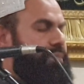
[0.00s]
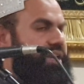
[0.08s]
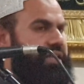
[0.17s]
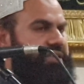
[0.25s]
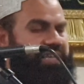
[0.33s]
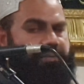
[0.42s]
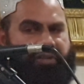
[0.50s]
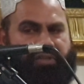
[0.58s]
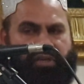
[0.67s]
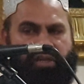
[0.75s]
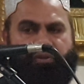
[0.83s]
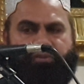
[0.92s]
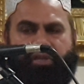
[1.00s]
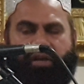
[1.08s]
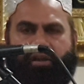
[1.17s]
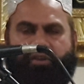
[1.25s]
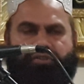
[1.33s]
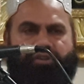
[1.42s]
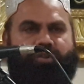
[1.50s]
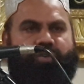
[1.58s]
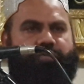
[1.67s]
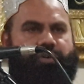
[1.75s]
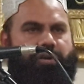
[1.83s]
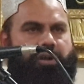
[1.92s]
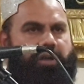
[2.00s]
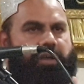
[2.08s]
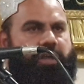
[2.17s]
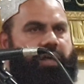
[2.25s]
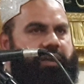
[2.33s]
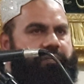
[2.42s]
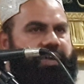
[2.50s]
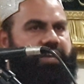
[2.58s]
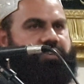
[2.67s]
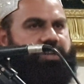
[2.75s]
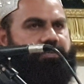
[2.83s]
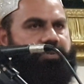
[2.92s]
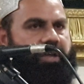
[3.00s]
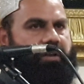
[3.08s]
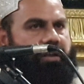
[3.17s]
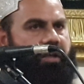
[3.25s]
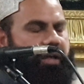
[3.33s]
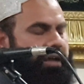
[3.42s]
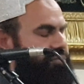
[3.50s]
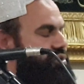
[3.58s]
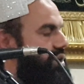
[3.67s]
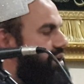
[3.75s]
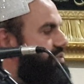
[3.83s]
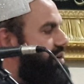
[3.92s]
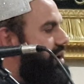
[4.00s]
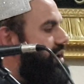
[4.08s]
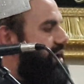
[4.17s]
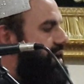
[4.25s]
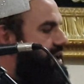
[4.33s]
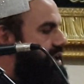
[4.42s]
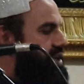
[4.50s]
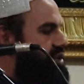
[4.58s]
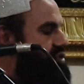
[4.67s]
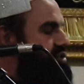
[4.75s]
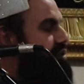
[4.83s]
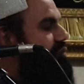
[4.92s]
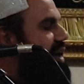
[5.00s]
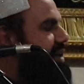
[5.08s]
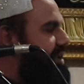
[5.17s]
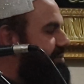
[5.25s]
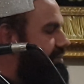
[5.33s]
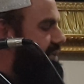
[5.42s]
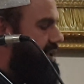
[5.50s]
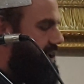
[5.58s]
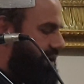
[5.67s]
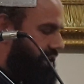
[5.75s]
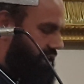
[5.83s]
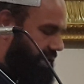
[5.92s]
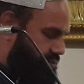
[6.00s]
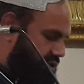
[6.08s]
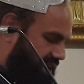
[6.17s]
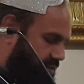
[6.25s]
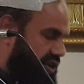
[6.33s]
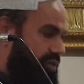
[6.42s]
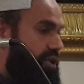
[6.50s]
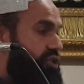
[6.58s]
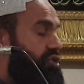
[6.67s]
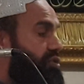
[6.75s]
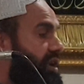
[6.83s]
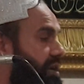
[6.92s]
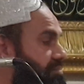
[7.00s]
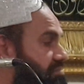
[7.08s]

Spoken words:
bin Khataab radiallahu ta'ala used to go for Haram Sharif, and he used to invite him. Abdullah bin Umar stood up.